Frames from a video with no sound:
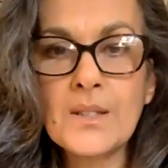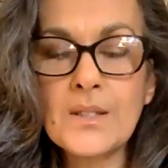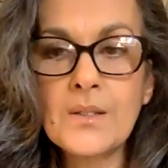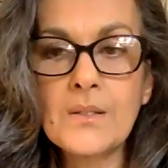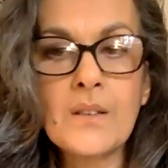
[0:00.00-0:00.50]

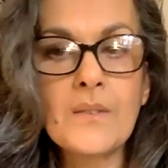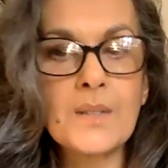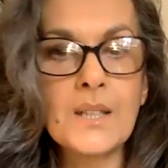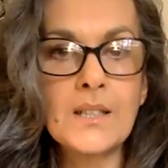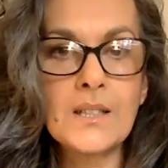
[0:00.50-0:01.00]
It's 2 of
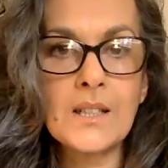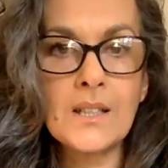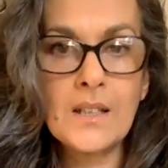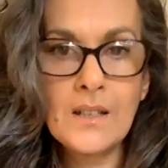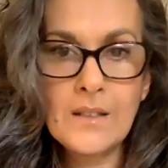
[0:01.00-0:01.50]
Cups
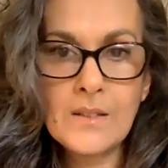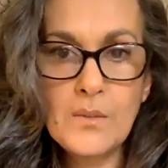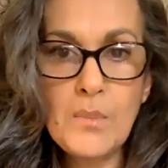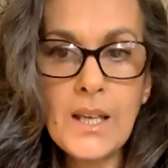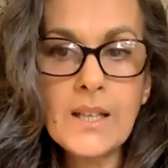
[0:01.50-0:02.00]
energy,
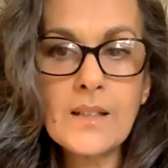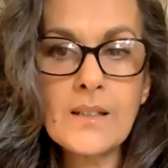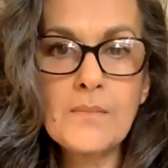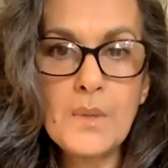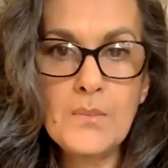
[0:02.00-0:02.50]
to make a
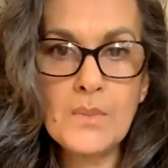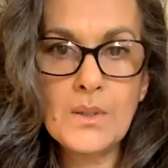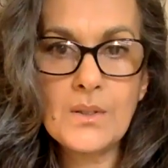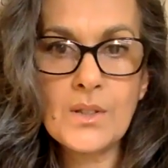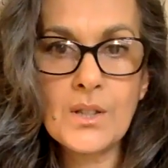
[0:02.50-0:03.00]

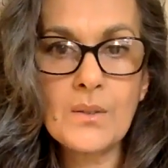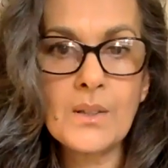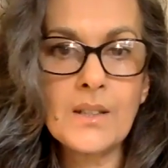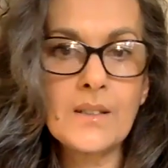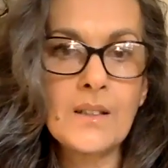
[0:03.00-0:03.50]
commitment to
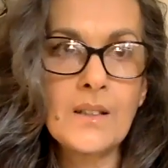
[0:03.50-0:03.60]
it,